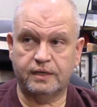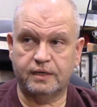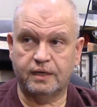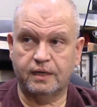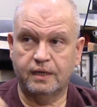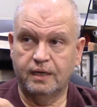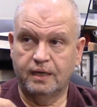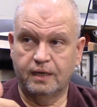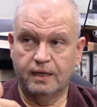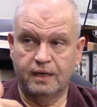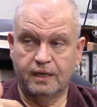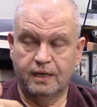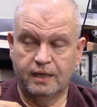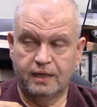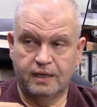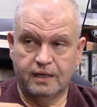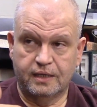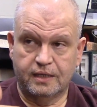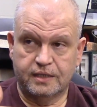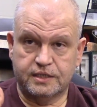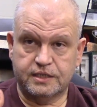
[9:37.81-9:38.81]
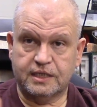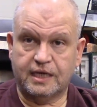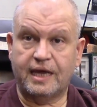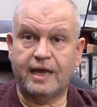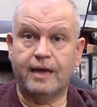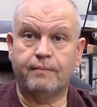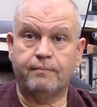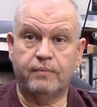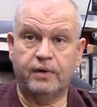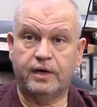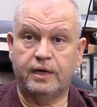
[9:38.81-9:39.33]
to
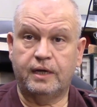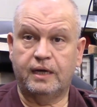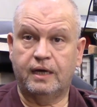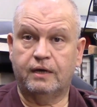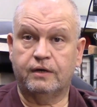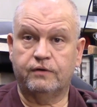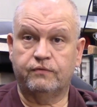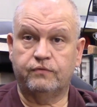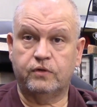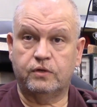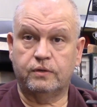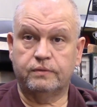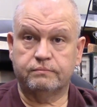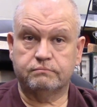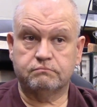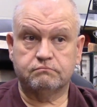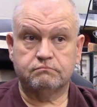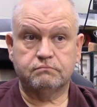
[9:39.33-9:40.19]
scam money out of you,